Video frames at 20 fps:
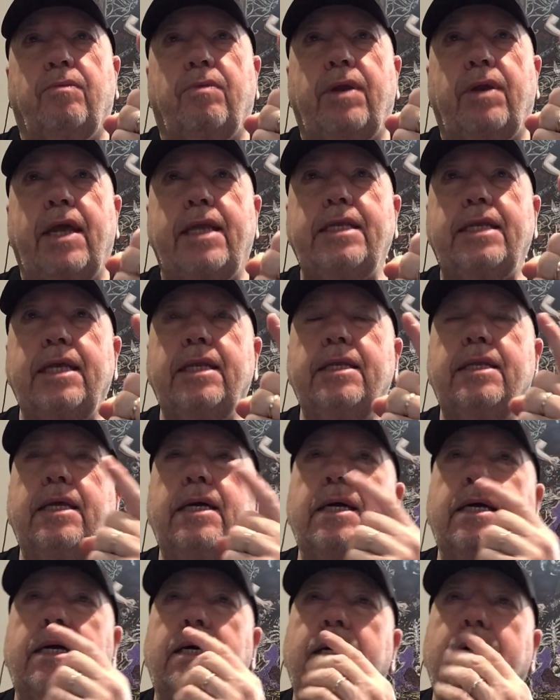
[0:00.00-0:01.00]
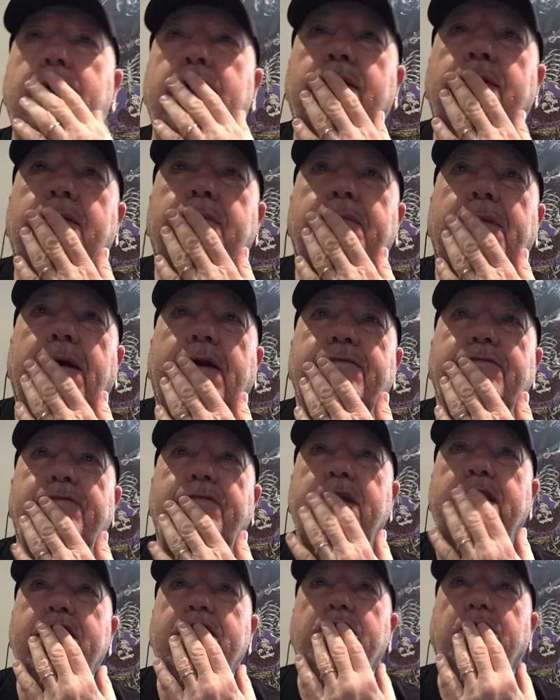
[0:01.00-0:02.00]
I did my
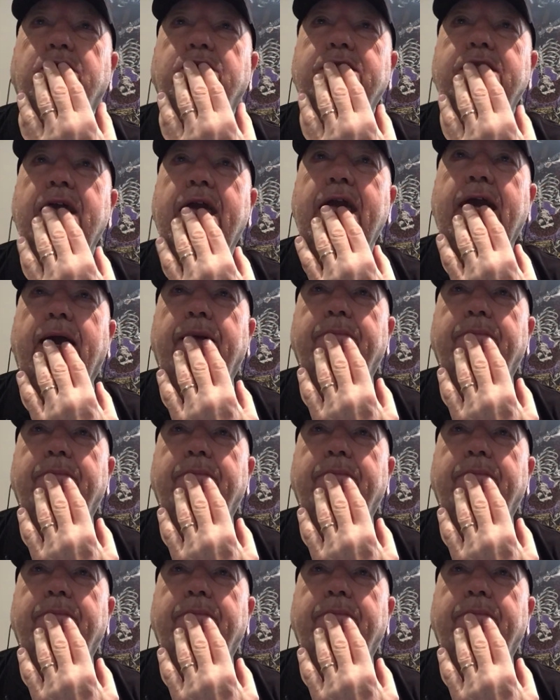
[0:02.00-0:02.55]
video saying